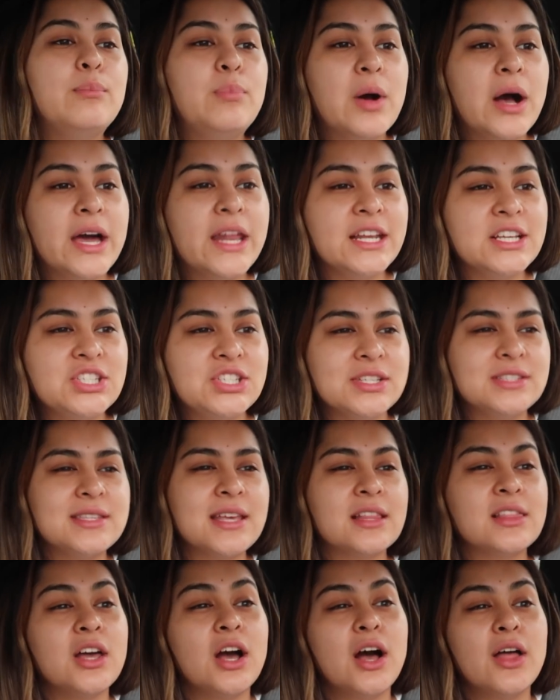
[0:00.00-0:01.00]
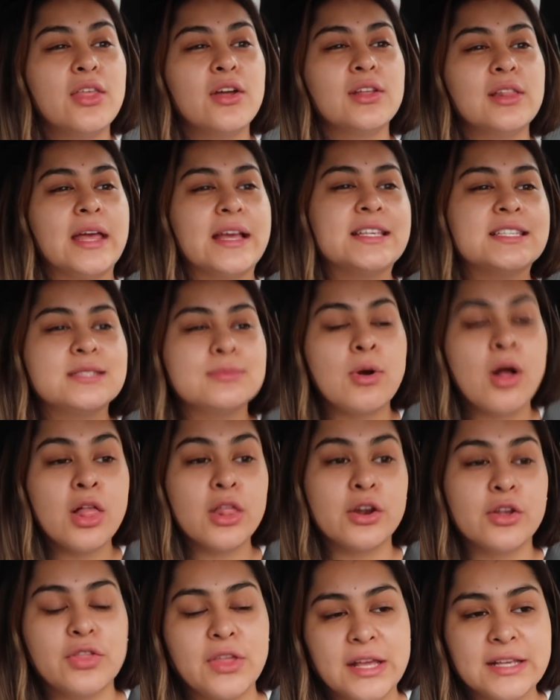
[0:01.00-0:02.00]
but it's just like the other like
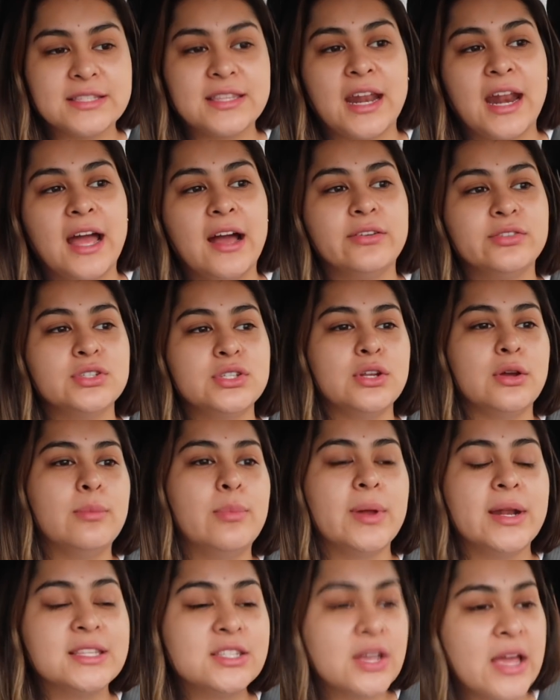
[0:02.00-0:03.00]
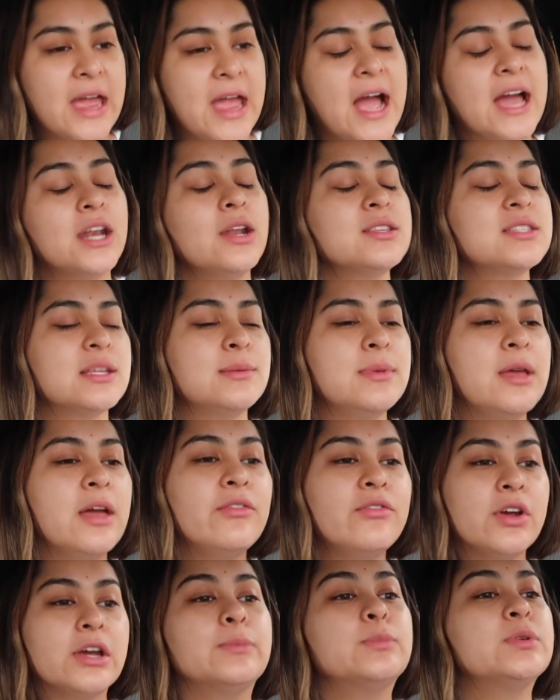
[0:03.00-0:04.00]
small little things that i have to do but it's okay i know it's gonna be
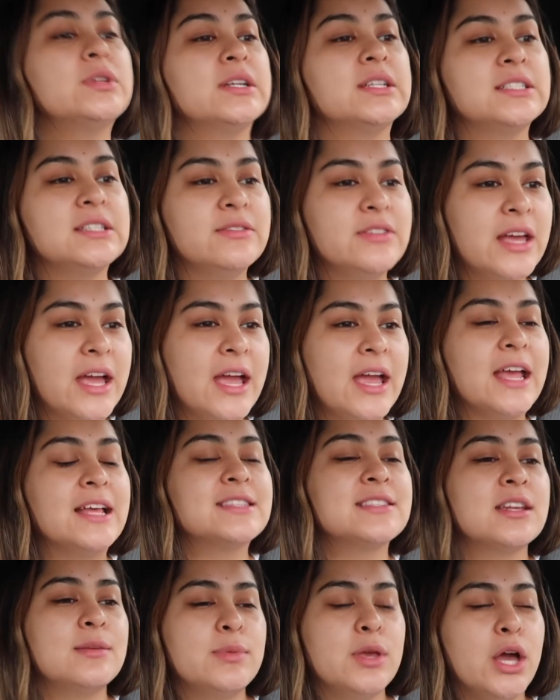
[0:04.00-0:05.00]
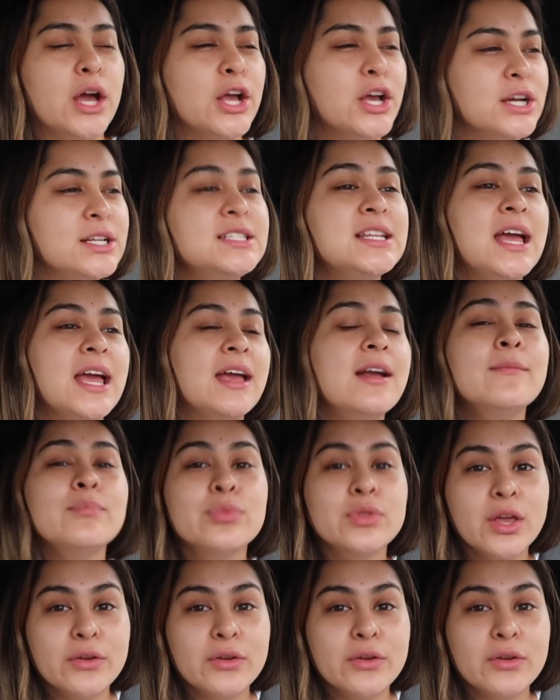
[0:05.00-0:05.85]
a very productive day it's gonna be a good day